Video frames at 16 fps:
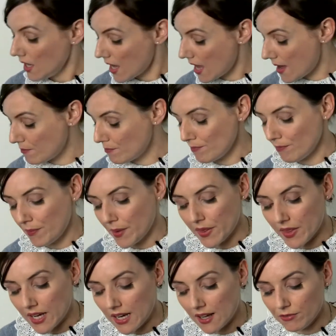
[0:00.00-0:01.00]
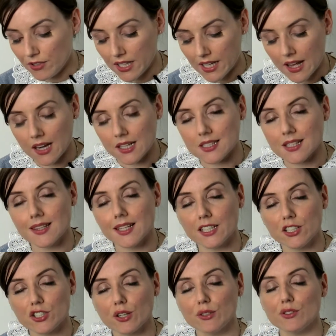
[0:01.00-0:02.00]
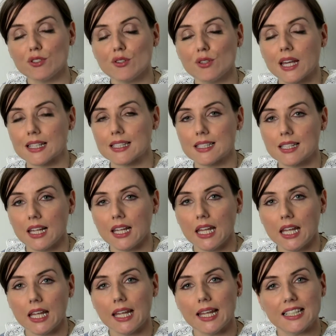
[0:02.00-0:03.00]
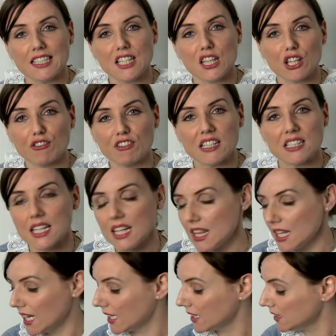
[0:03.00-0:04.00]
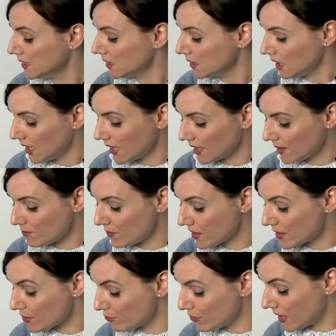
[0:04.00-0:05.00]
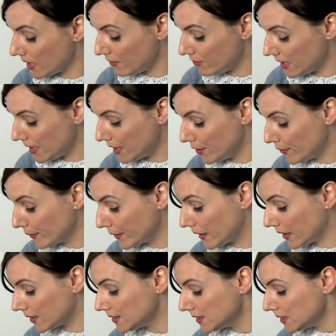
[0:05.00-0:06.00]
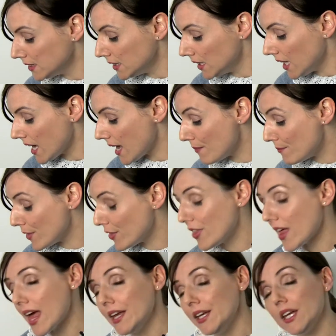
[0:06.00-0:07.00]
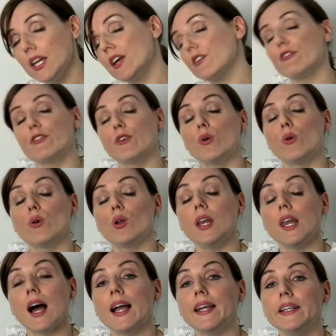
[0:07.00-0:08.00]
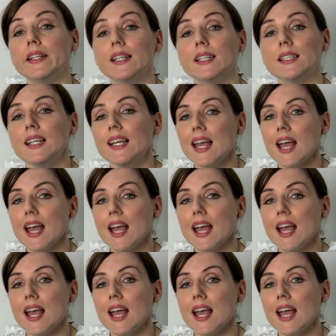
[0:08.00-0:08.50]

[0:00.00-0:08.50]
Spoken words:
But they're lovely colours and they don't do that sinky into the creasy thing that's really, really annoying. Then for liner,